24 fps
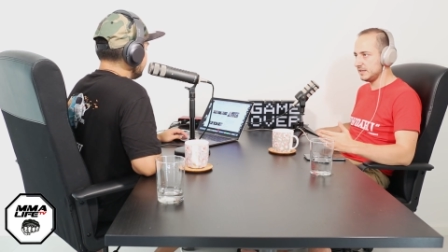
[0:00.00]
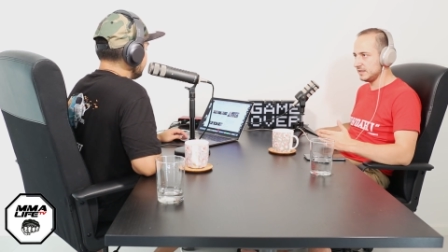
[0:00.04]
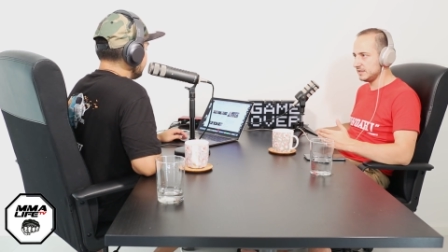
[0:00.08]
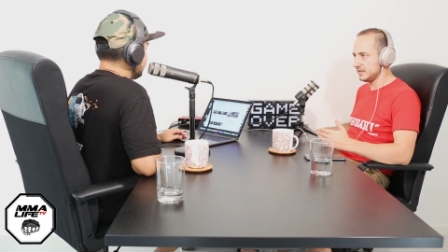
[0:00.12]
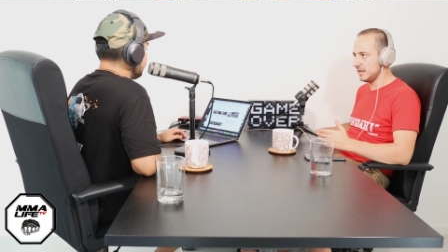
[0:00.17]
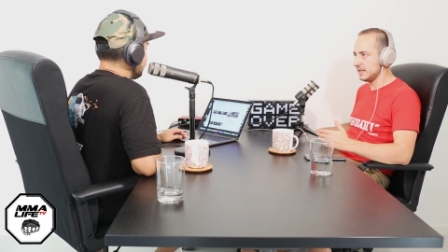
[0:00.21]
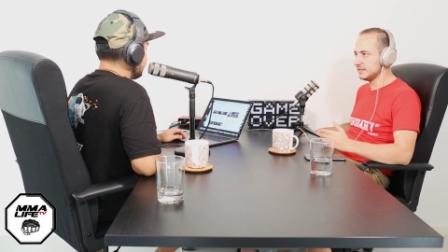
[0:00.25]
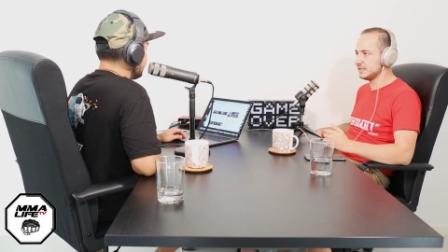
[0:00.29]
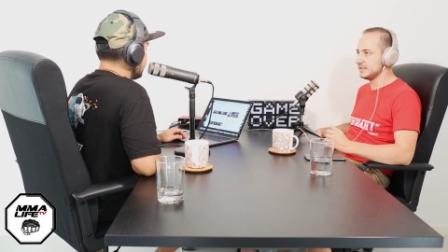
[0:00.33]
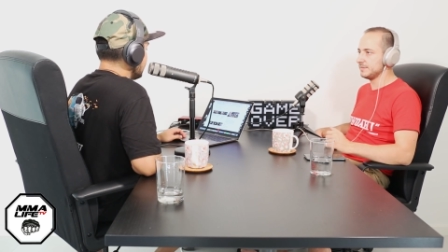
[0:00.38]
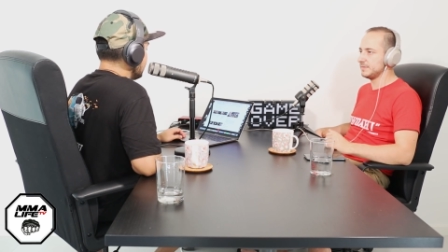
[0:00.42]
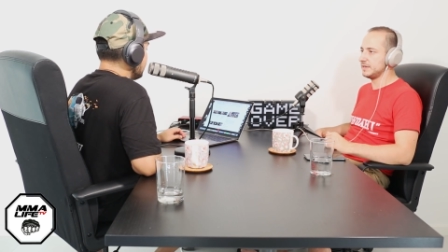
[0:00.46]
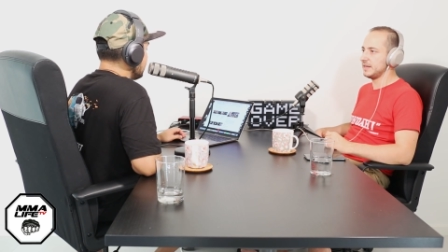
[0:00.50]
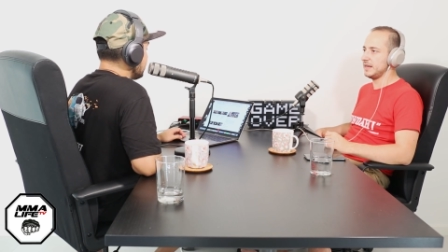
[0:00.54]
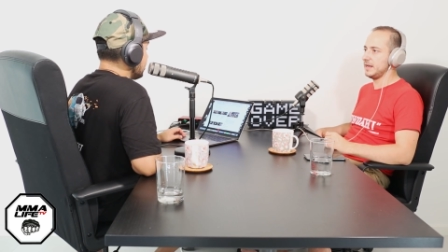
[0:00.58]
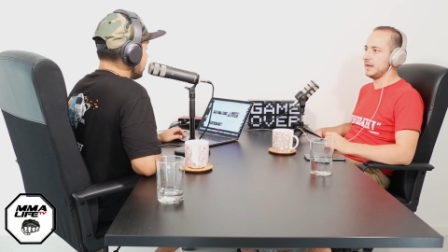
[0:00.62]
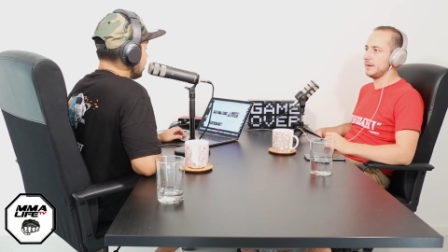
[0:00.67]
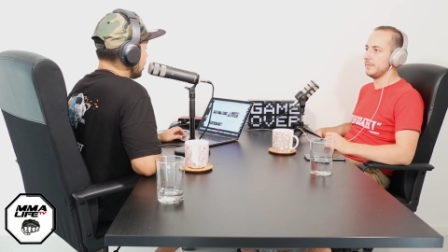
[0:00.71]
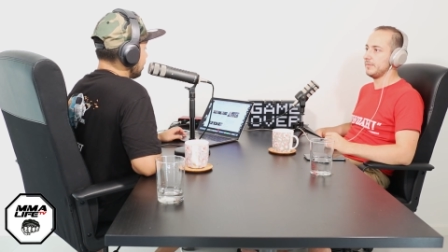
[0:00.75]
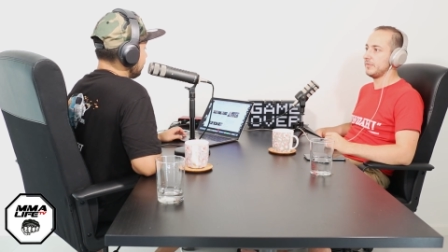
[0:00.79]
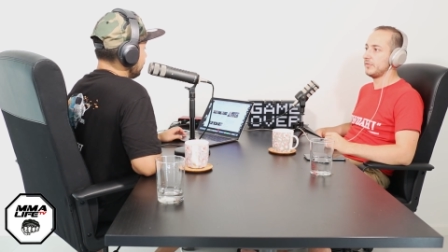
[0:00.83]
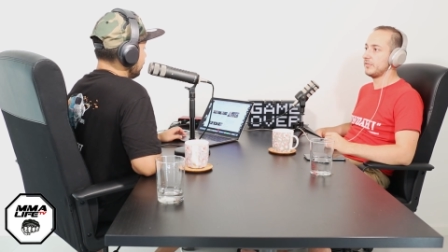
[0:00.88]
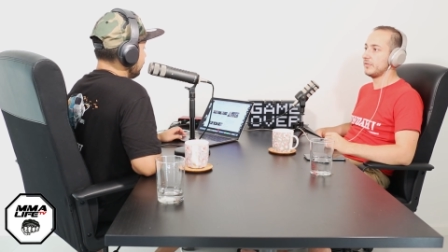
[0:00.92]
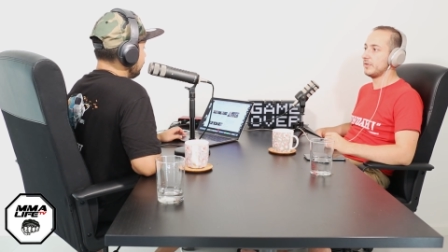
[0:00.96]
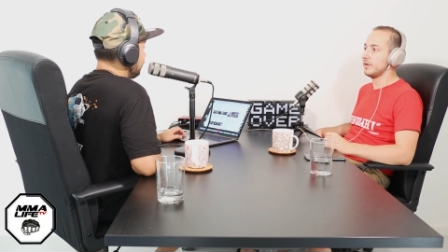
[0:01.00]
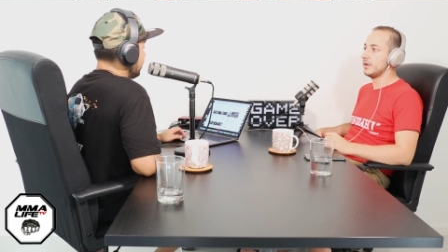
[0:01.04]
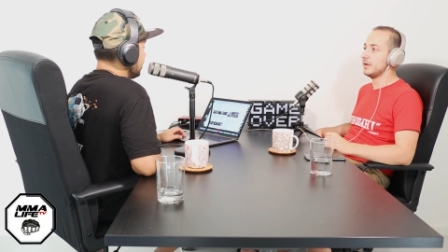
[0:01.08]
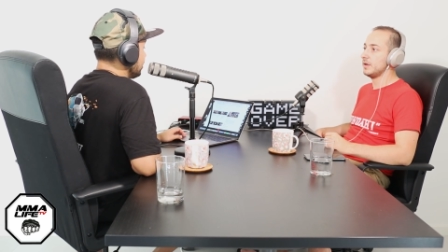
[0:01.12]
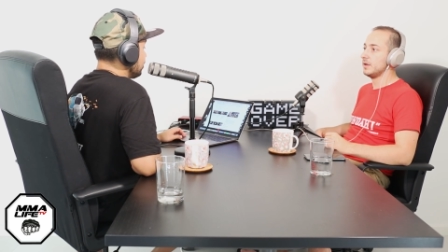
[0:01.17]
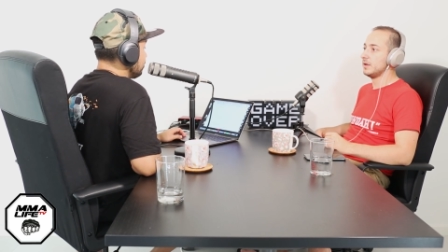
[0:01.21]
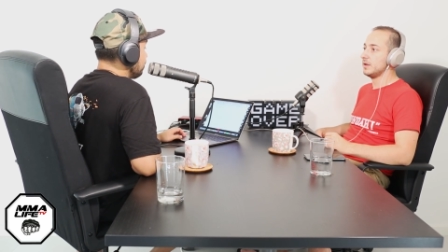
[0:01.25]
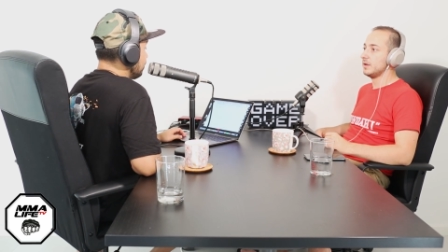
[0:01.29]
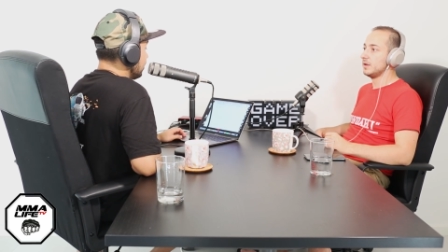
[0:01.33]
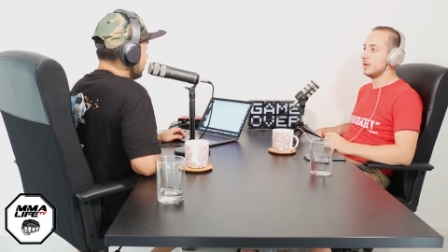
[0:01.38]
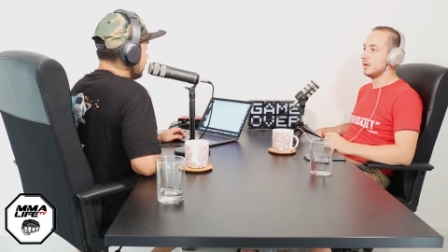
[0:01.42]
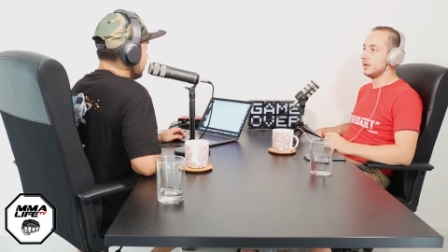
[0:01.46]
He's had some. Camps. He's had a couple of
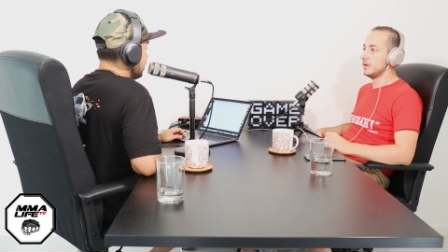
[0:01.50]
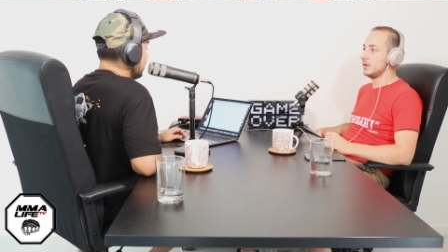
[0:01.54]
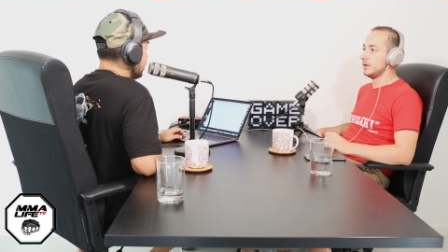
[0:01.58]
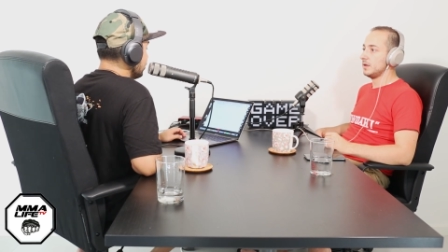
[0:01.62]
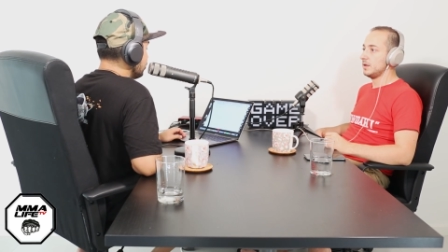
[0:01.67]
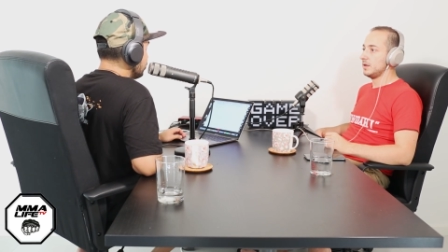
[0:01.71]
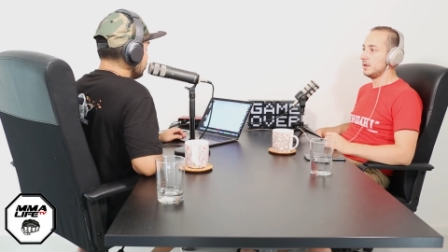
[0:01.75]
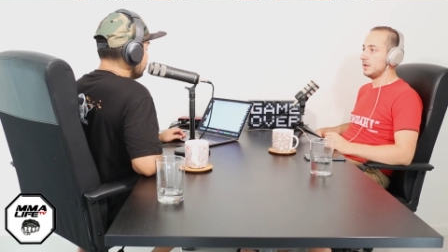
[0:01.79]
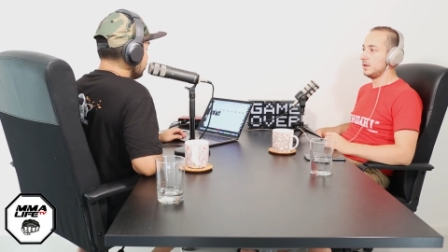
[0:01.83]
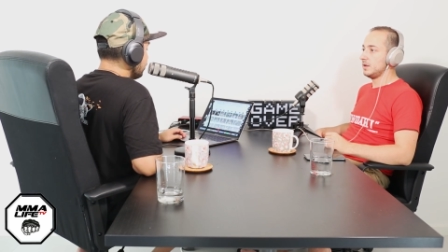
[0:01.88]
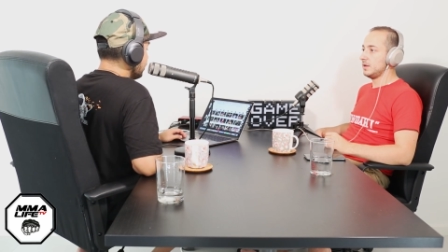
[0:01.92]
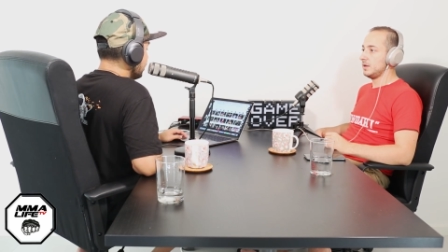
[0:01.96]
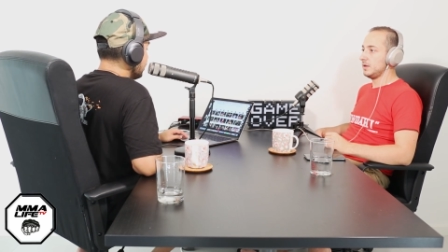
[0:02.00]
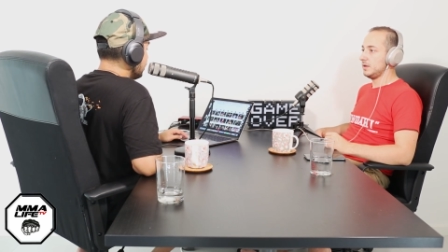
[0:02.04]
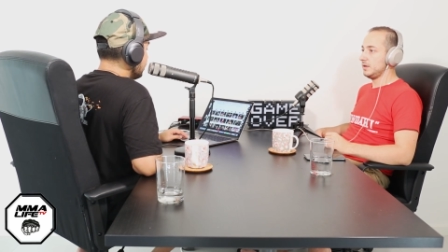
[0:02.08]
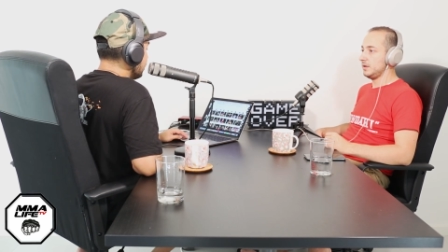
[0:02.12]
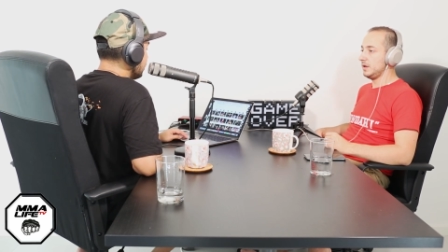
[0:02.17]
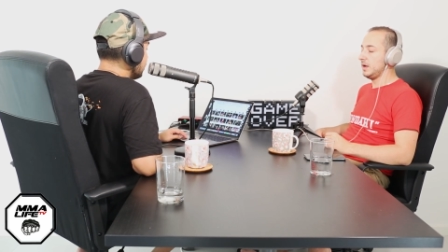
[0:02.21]
fights prior to that too, right?